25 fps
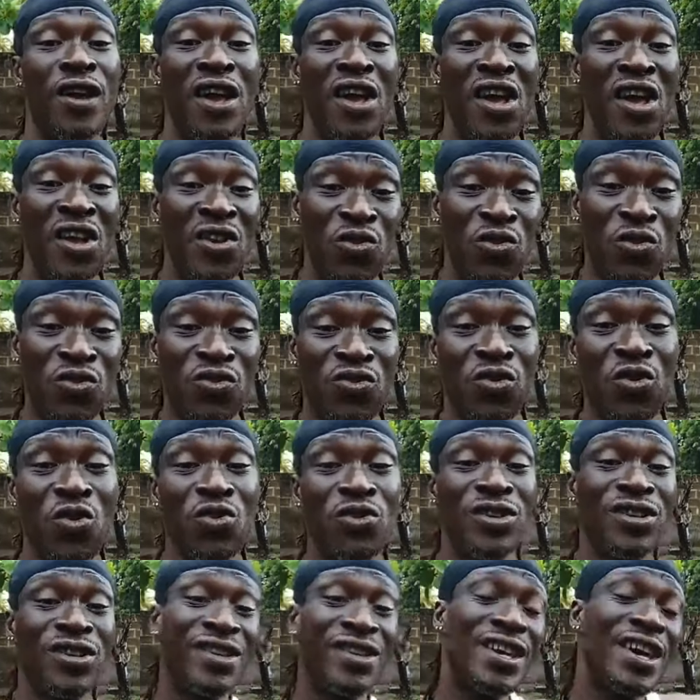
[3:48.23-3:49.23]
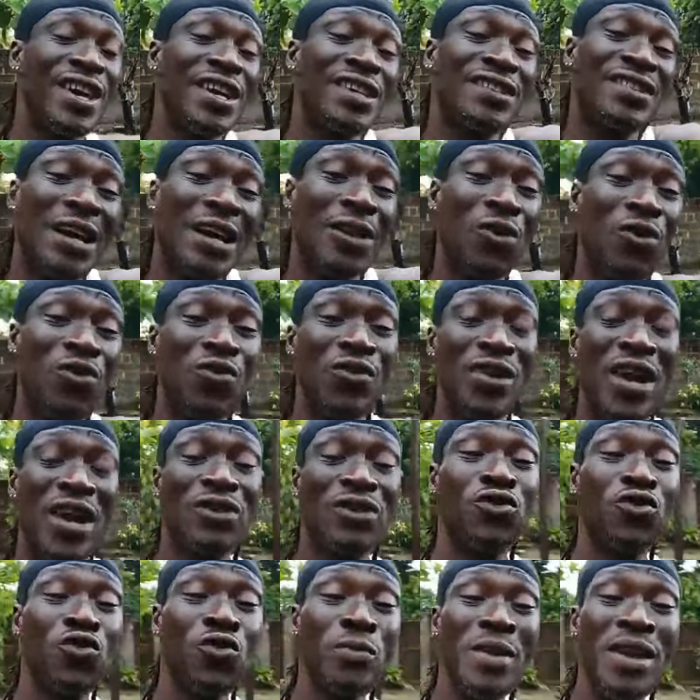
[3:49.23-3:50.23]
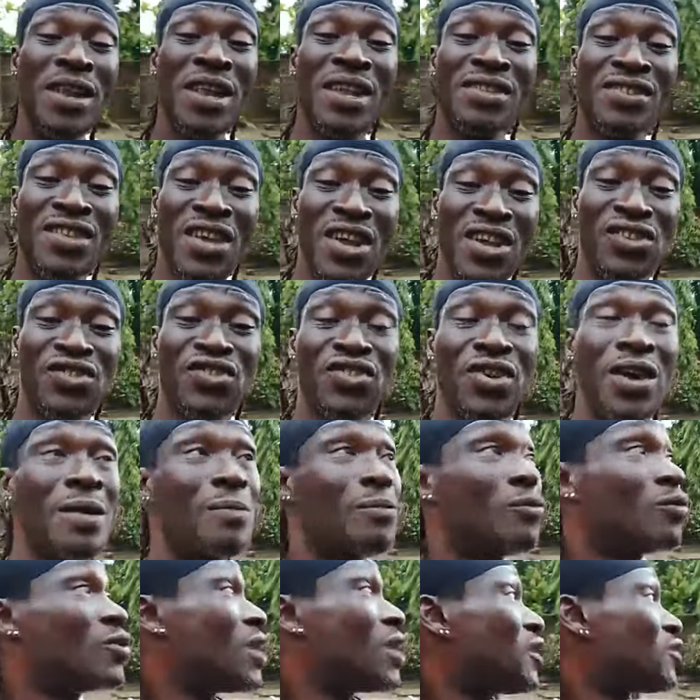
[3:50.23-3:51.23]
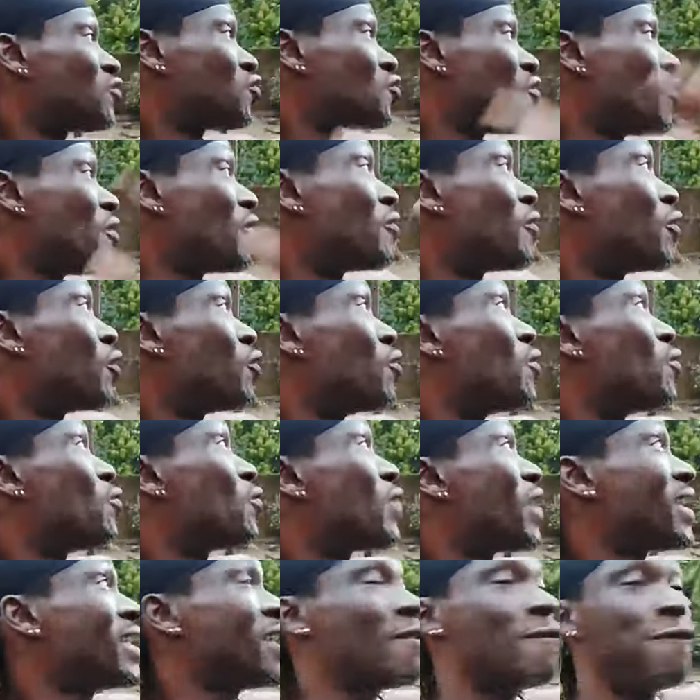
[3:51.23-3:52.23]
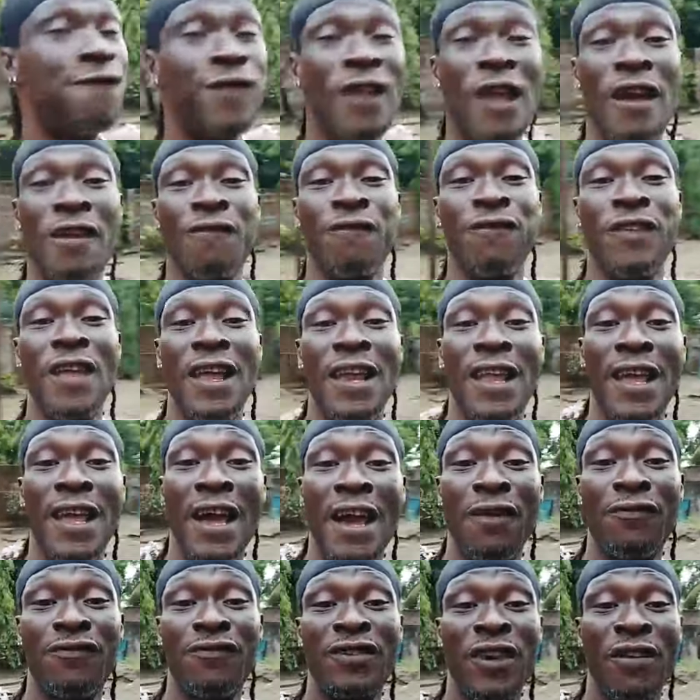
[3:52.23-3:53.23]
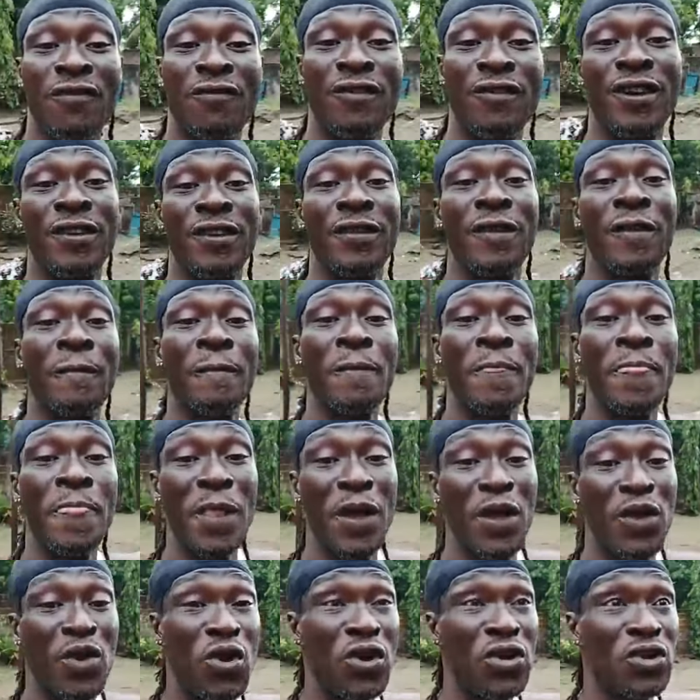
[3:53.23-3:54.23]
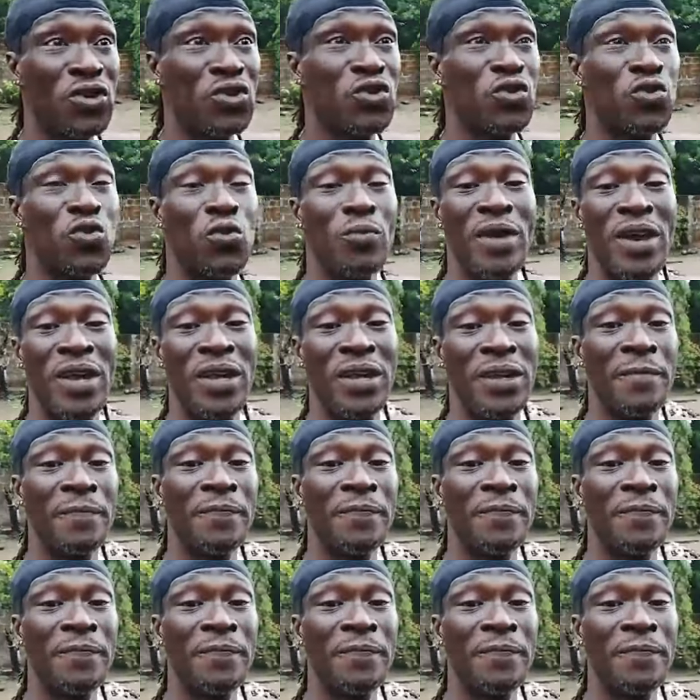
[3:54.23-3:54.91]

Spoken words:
So, Kings, I know you get so many things them. We're not sorry, we get them fly there after rain. You know, it's so many.